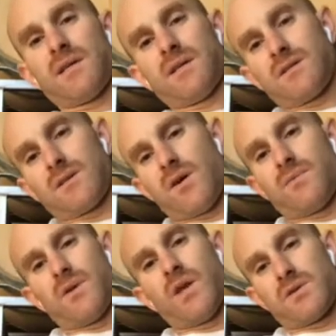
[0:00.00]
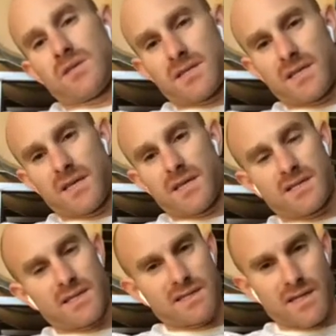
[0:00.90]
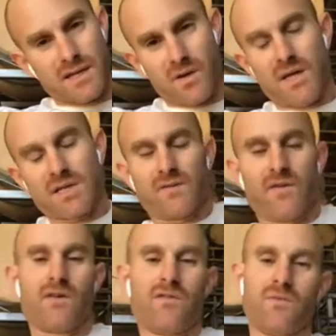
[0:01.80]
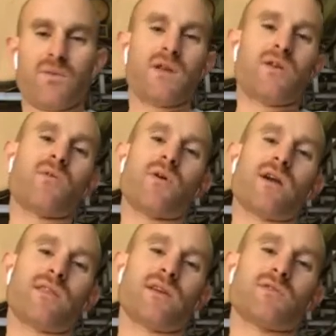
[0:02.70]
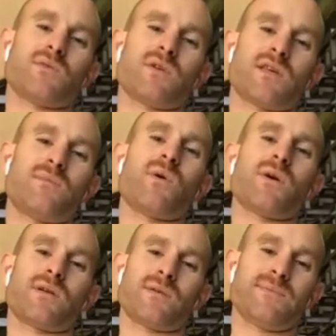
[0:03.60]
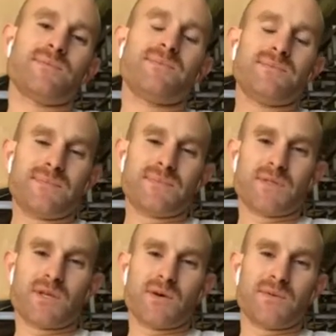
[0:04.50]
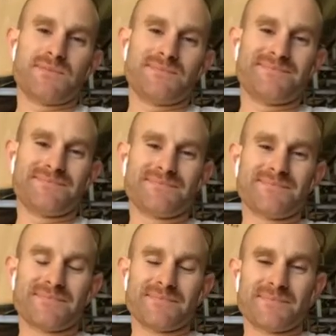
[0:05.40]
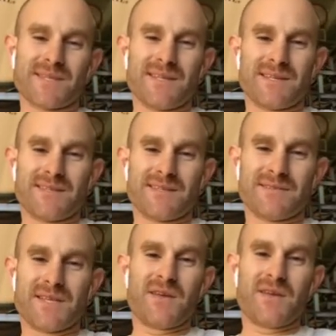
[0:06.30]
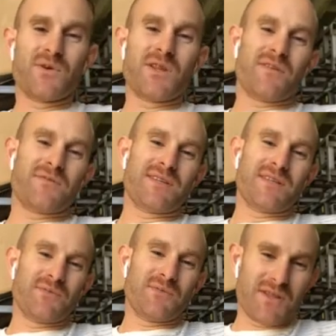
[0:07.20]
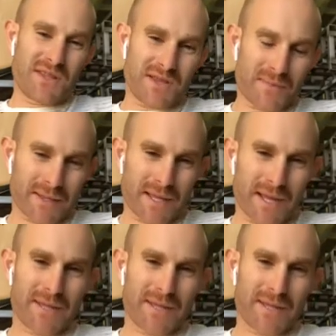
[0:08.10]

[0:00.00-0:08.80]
So 60 degrees for Pinot Noir, I think, is really important. So Dan, what do you think about that?